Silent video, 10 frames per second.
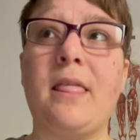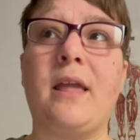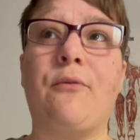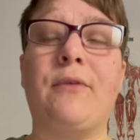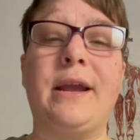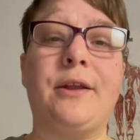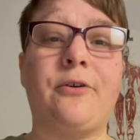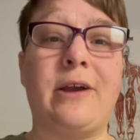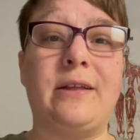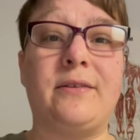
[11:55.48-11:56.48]

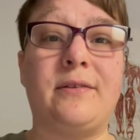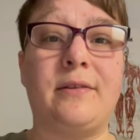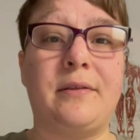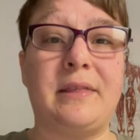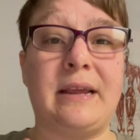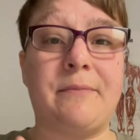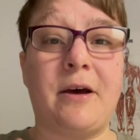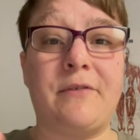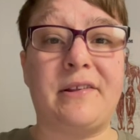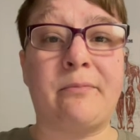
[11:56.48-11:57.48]
reiterates the theme
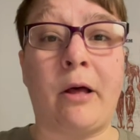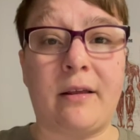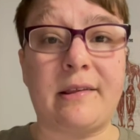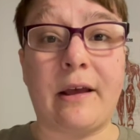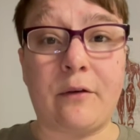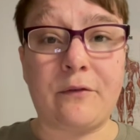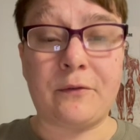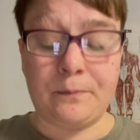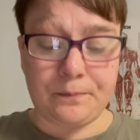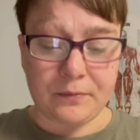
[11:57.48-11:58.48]
of a small self,
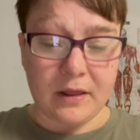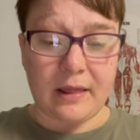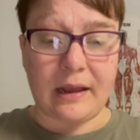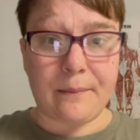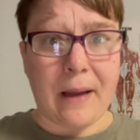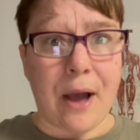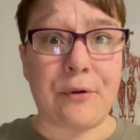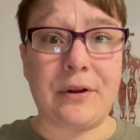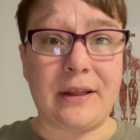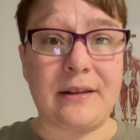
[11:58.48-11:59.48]
like a
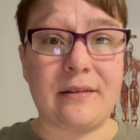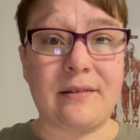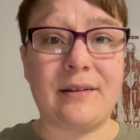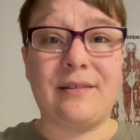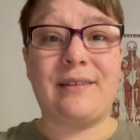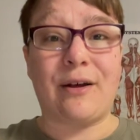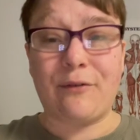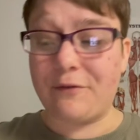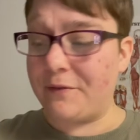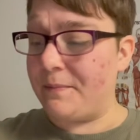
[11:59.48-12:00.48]
powerless self,